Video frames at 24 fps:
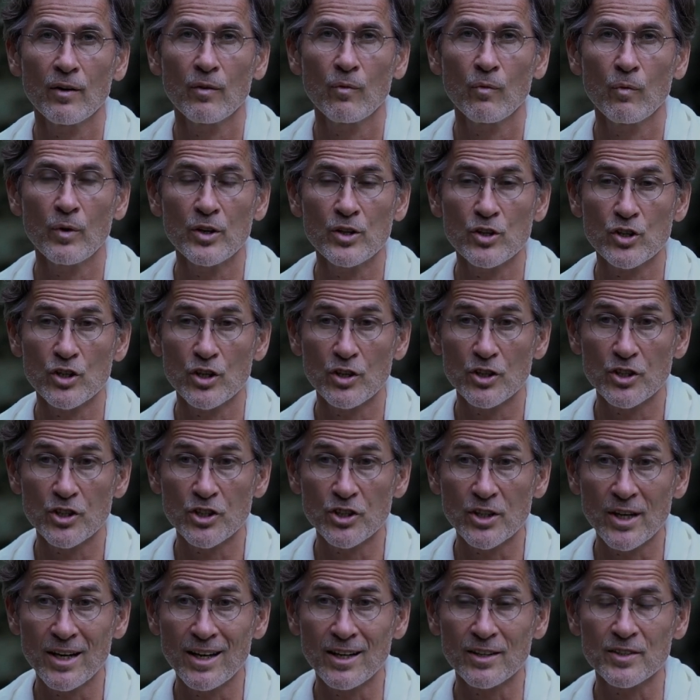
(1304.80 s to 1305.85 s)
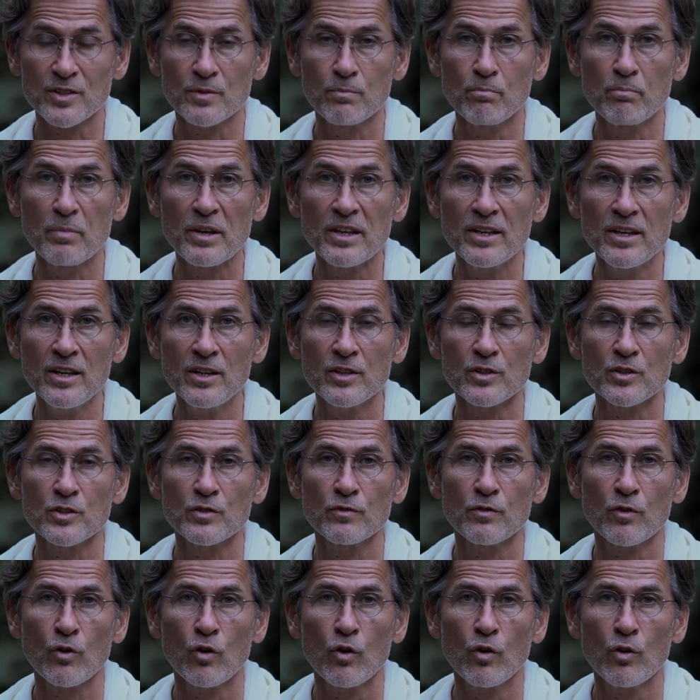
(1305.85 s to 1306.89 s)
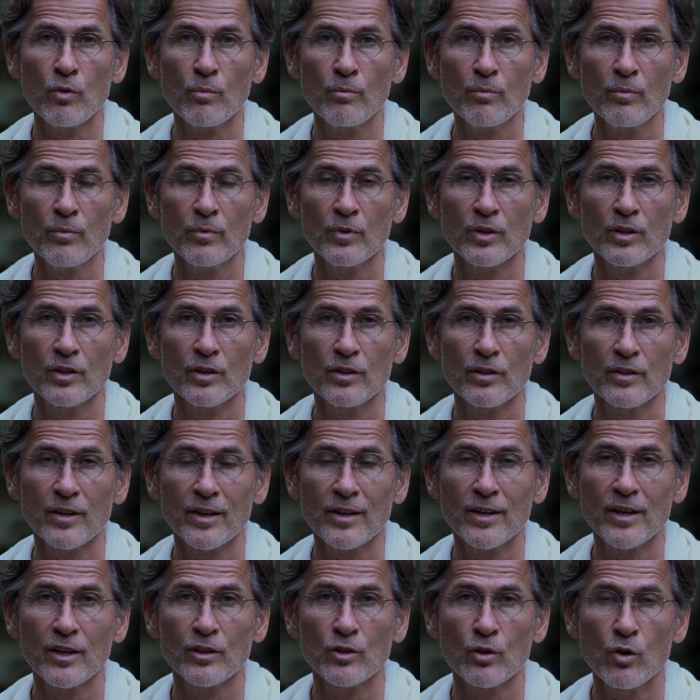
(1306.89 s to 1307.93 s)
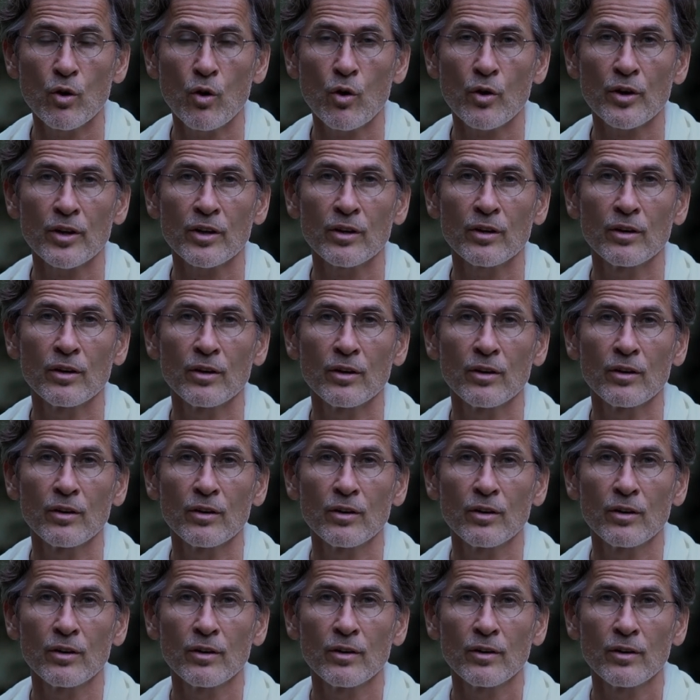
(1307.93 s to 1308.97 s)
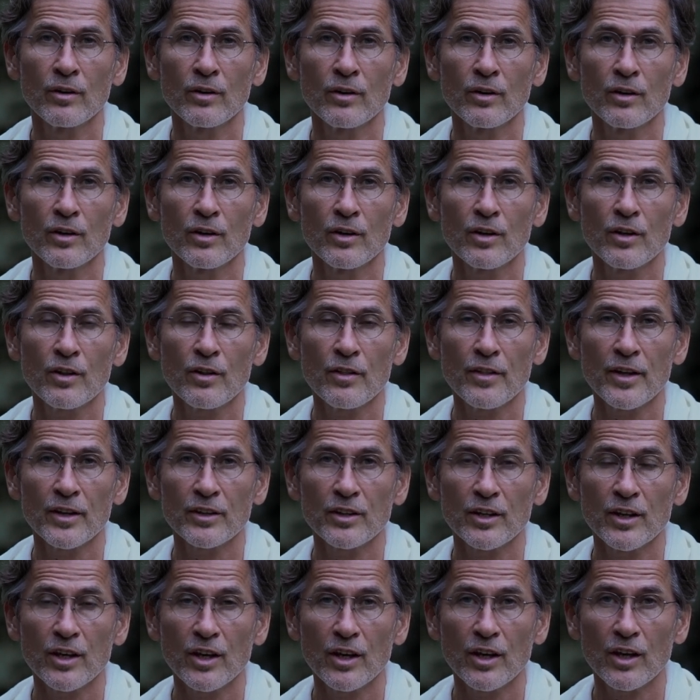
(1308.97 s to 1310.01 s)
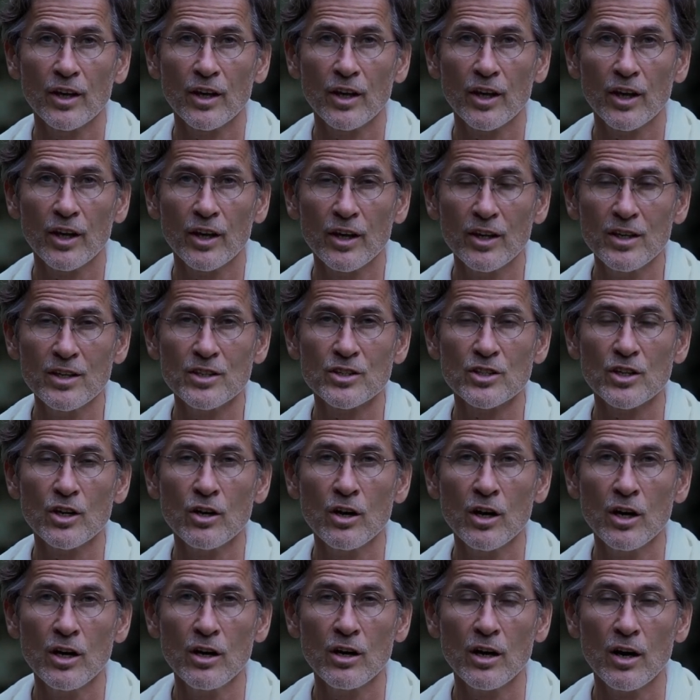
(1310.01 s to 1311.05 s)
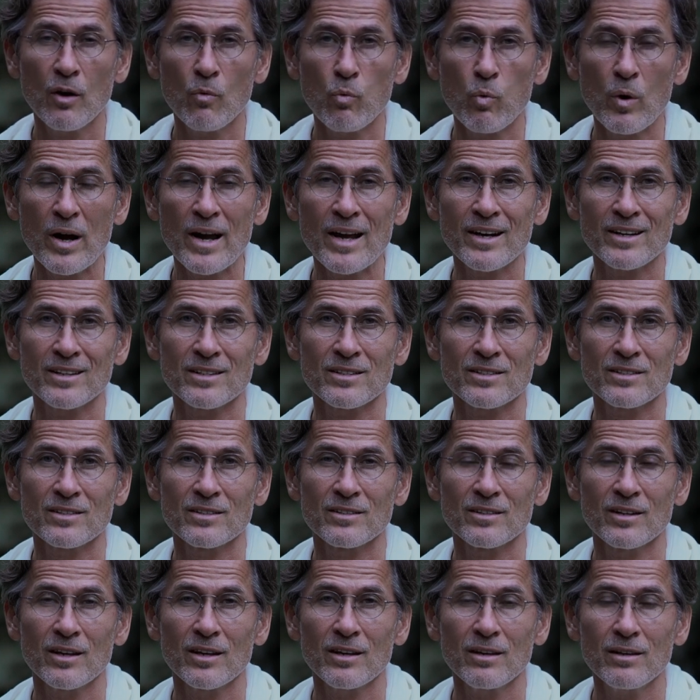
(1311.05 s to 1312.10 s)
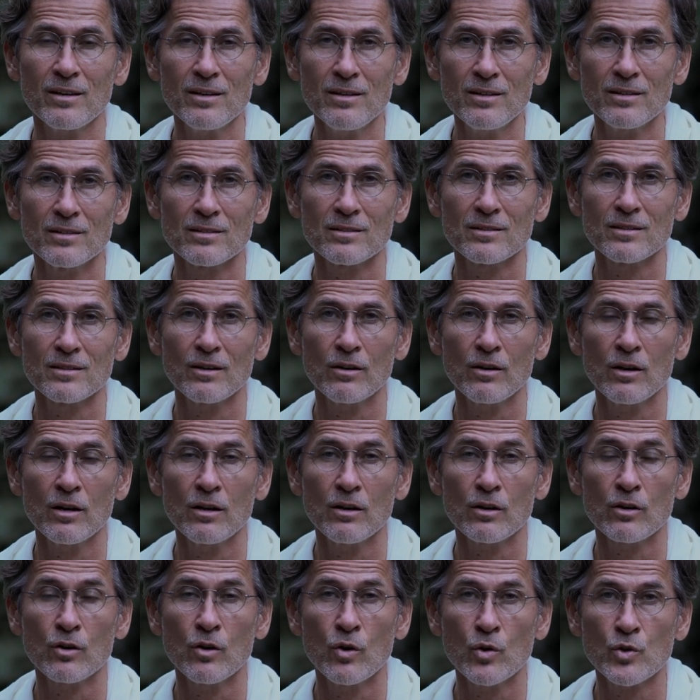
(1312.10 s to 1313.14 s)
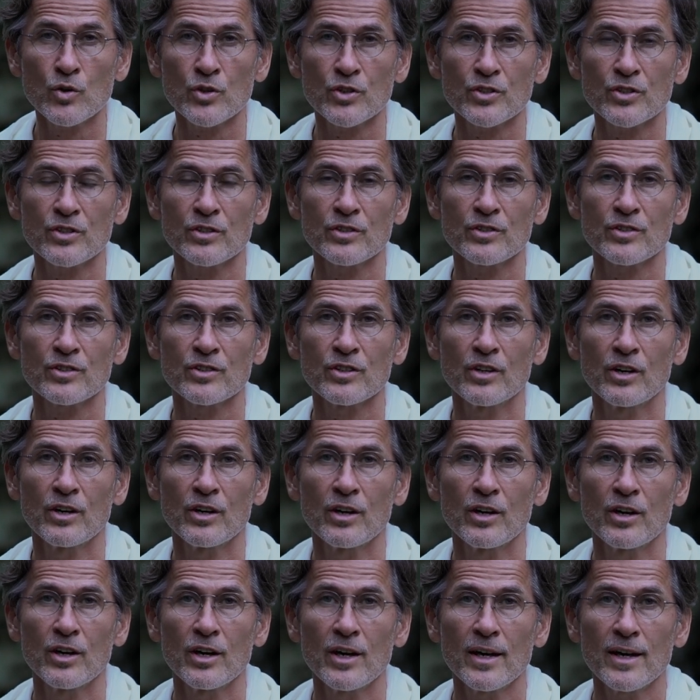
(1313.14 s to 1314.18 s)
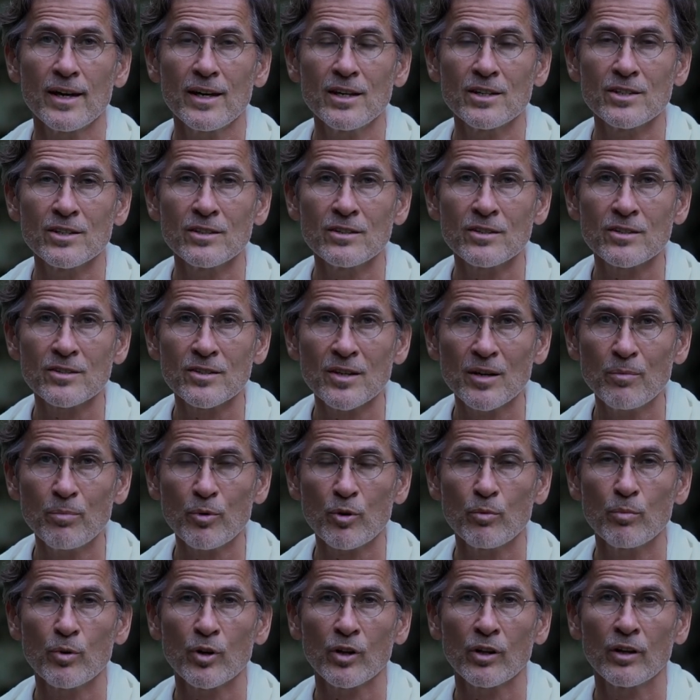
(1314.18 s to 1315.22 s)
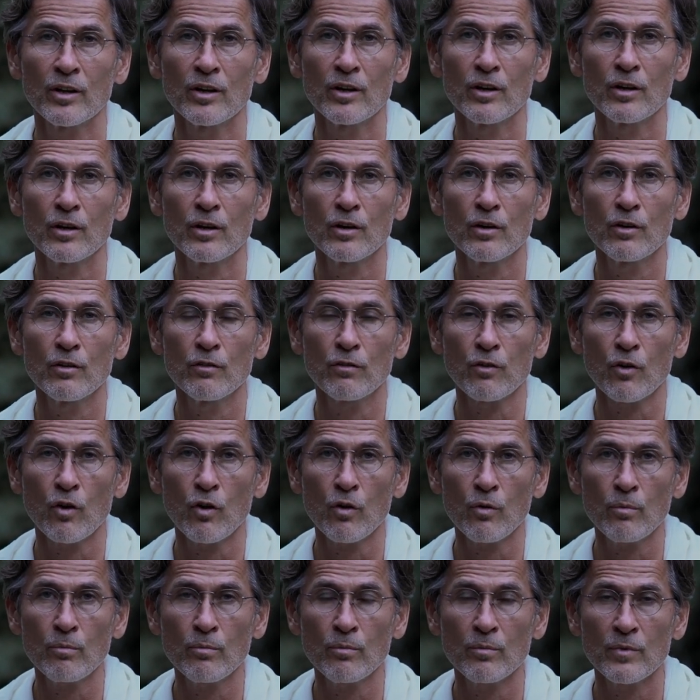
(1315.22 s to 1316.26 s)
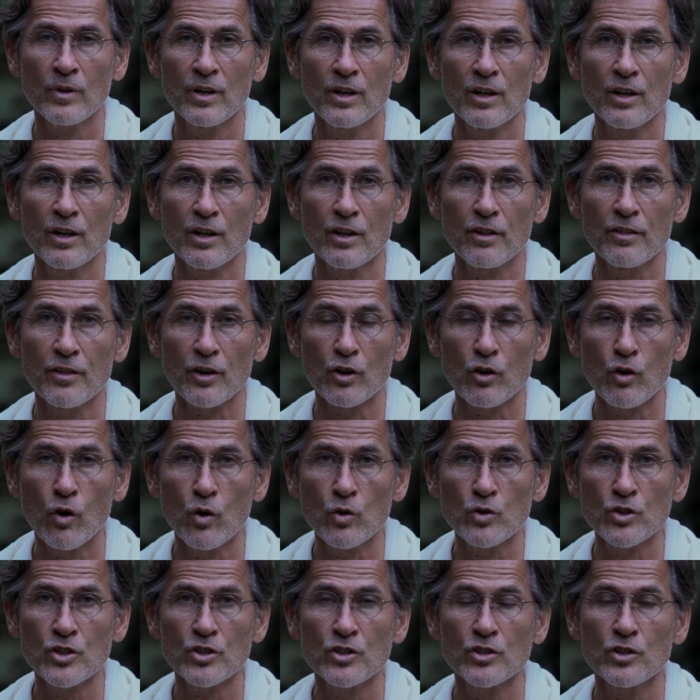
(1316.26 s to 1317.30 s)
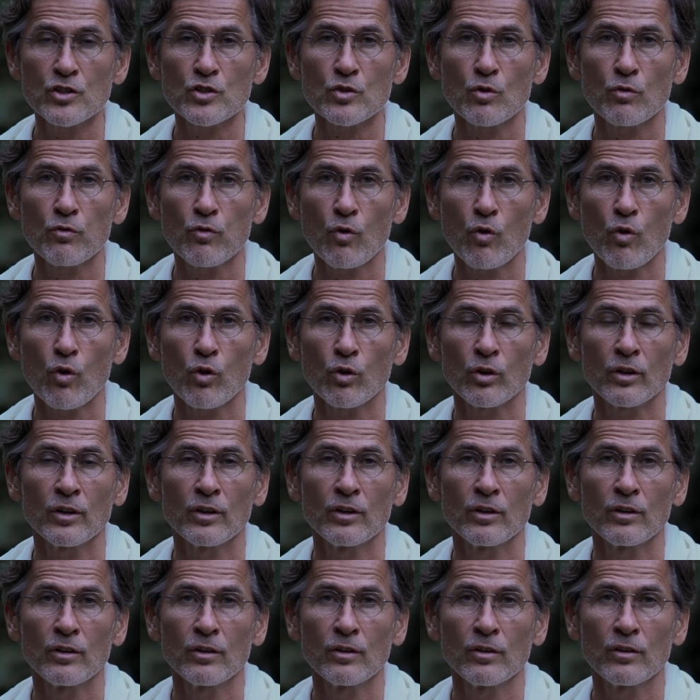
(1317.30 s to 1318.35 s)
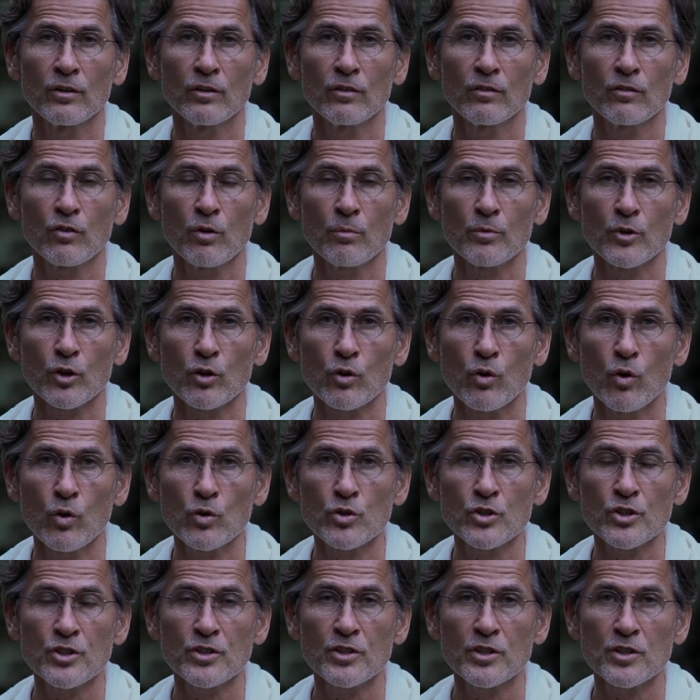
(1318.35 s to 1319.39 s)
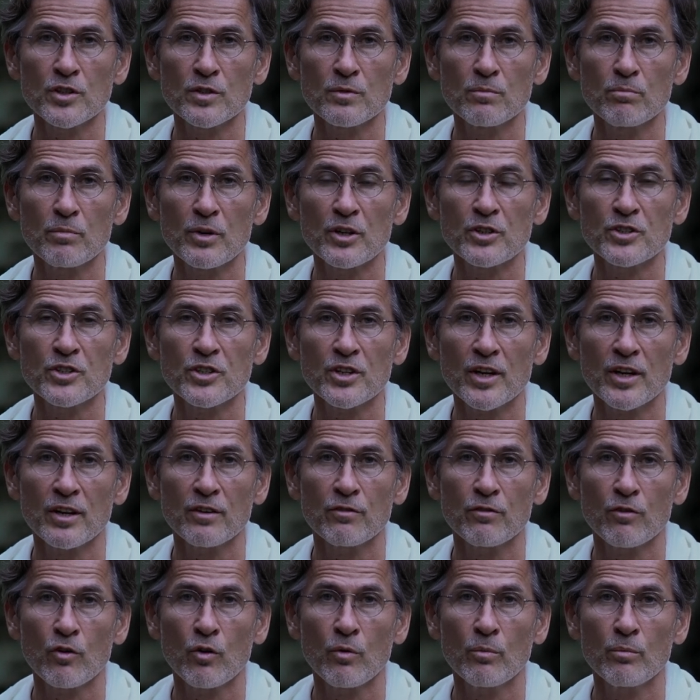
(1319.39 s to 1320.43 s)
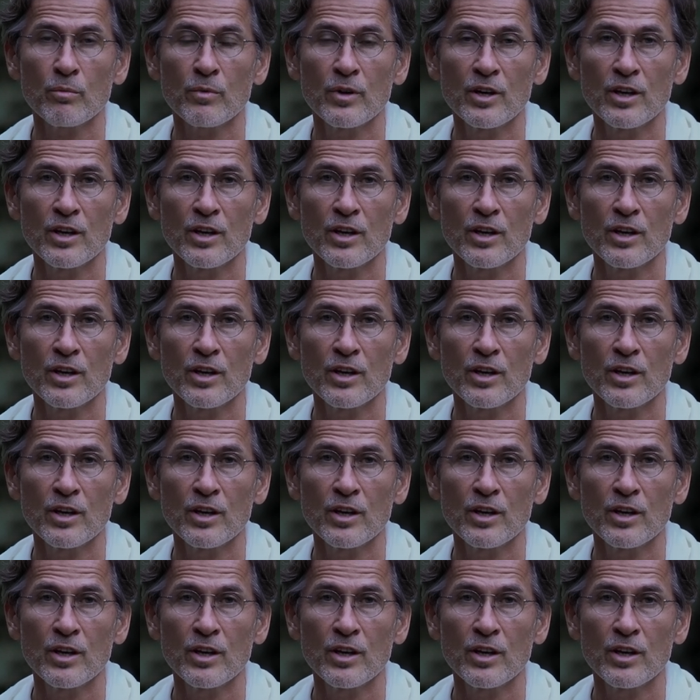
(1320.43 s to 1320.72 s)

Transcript: which starts, begins from the get going, that his or her awareness, his or her consciousness is inseparable from the consciousness of all, from the consciousness per se, from